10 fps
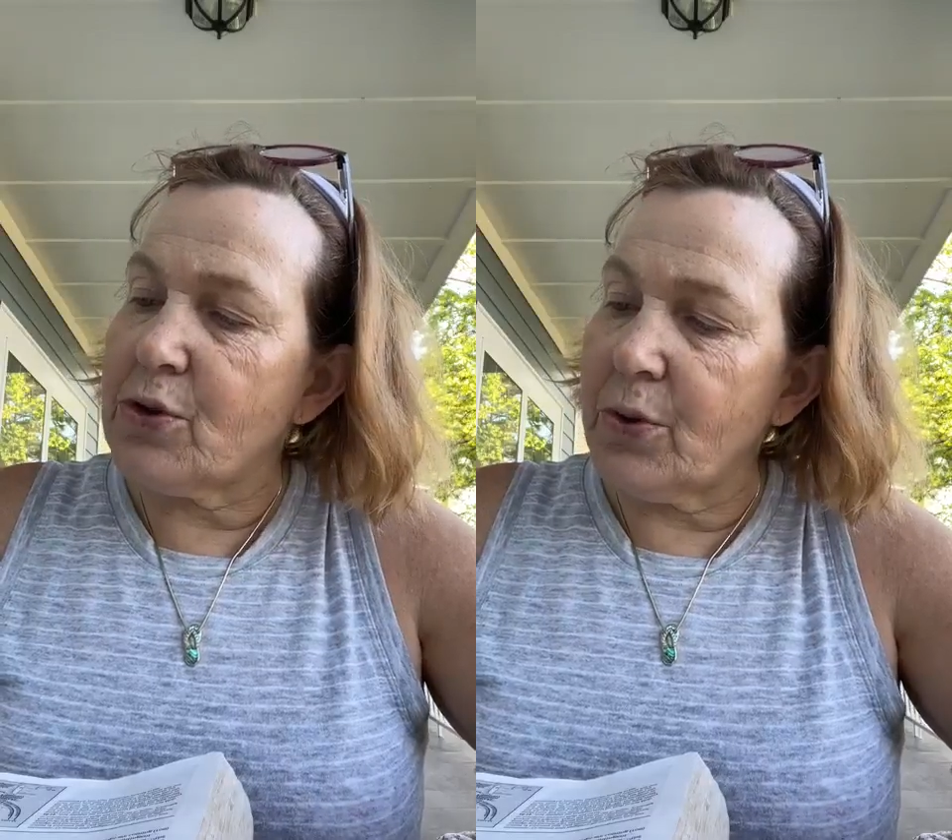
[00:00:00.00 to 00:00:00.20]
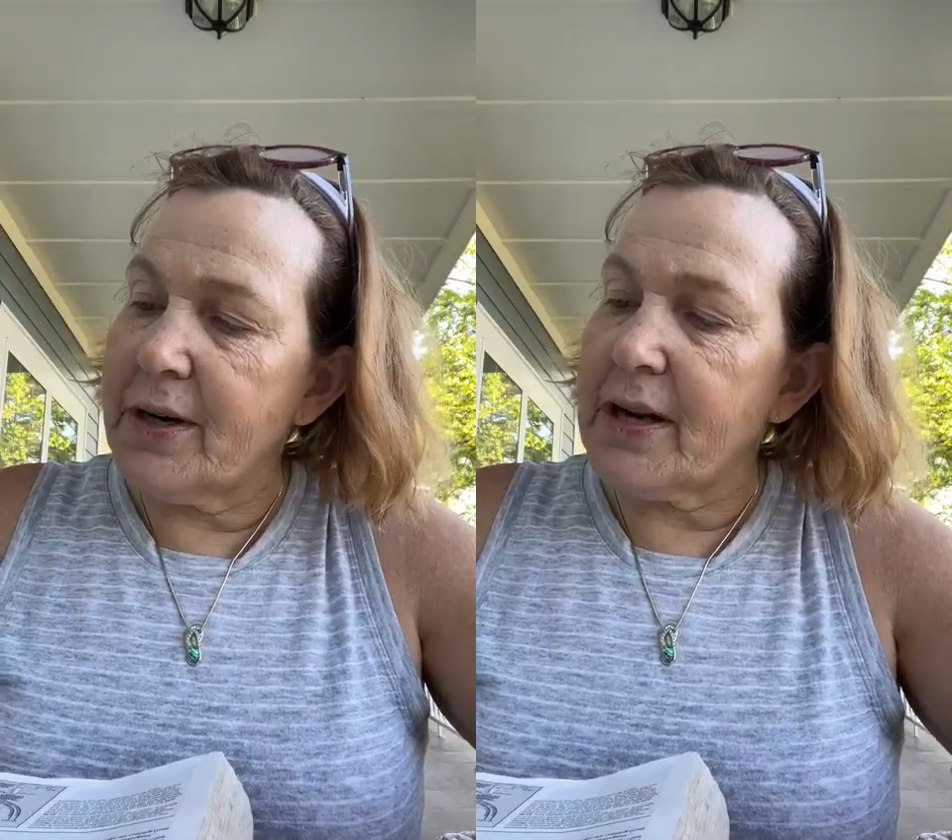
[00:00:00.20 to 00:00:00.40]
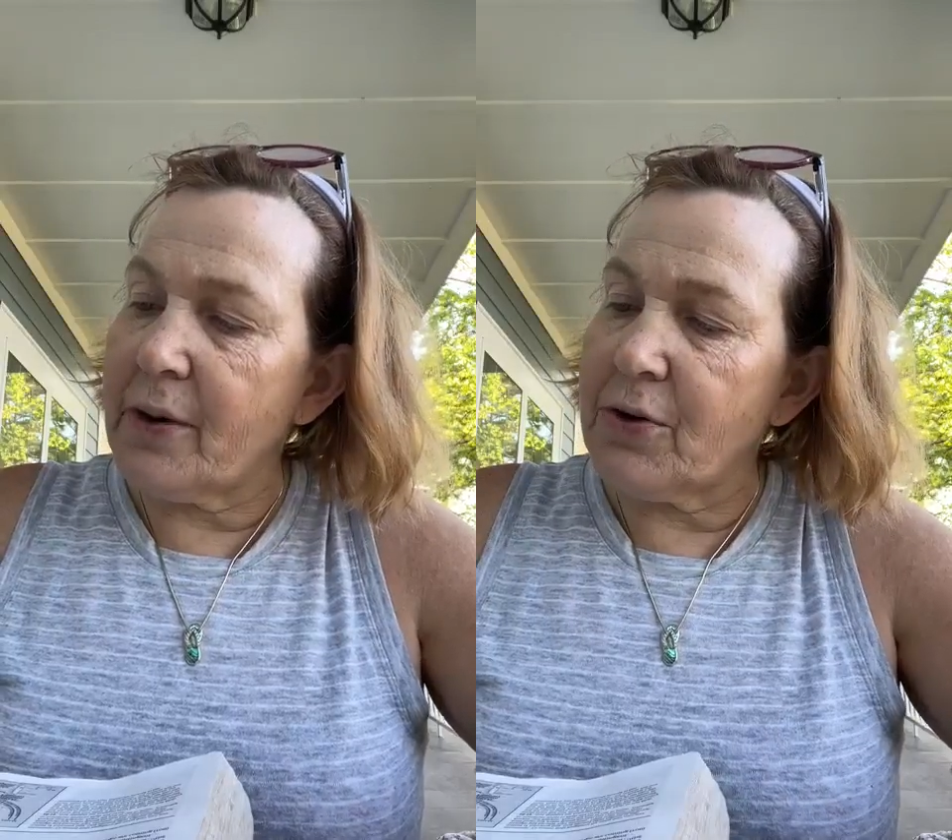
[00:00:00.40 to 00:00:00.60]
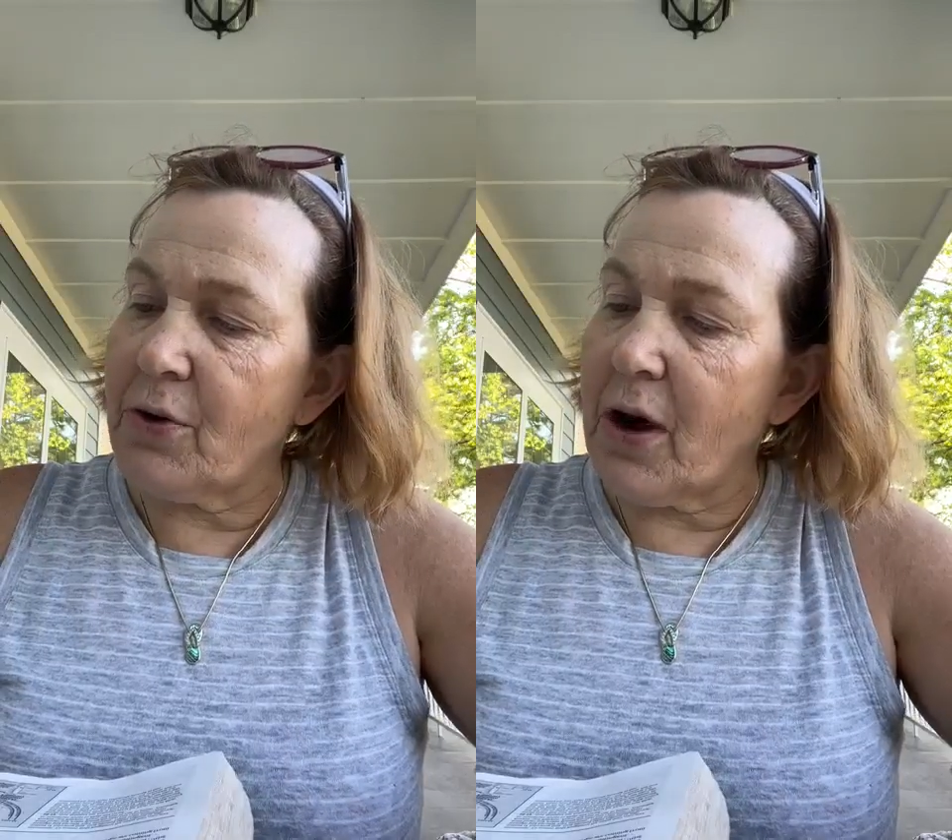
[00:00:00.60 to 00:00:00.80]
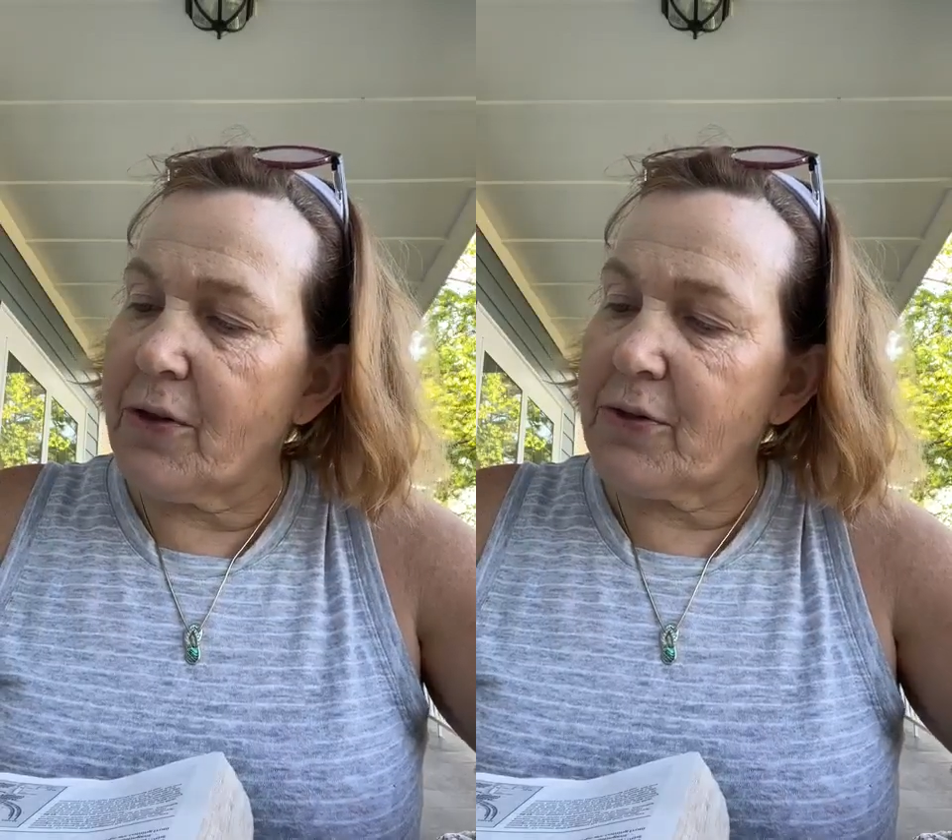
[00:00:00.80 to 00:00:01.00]
torn down
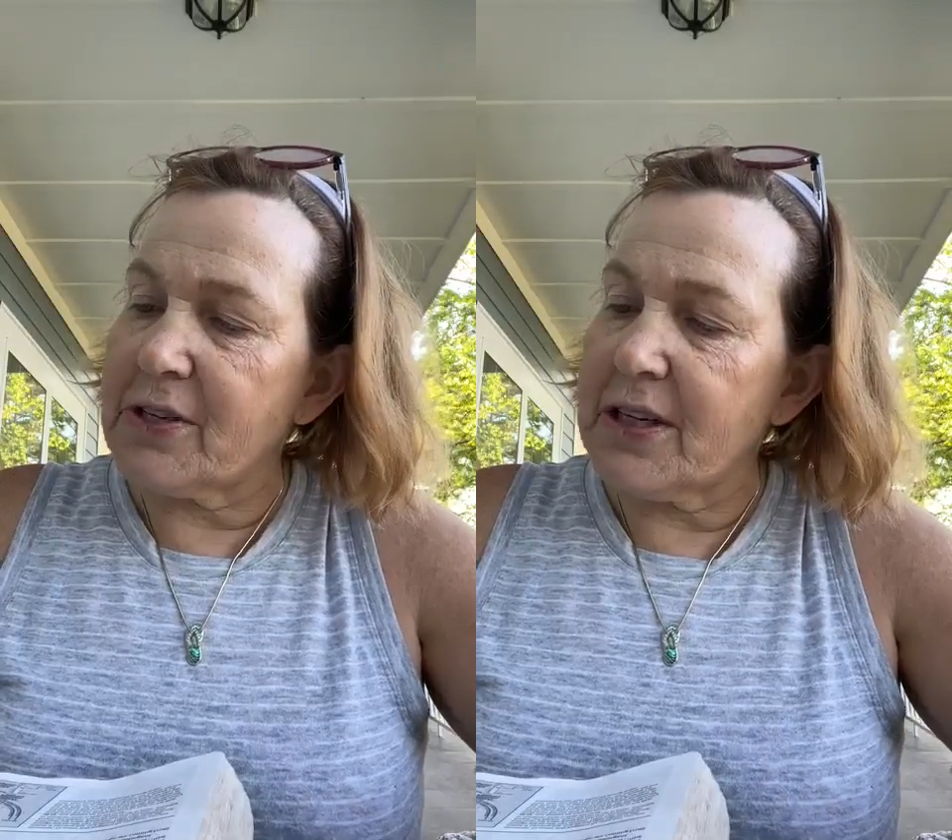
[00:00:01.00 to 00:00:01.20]
your altars,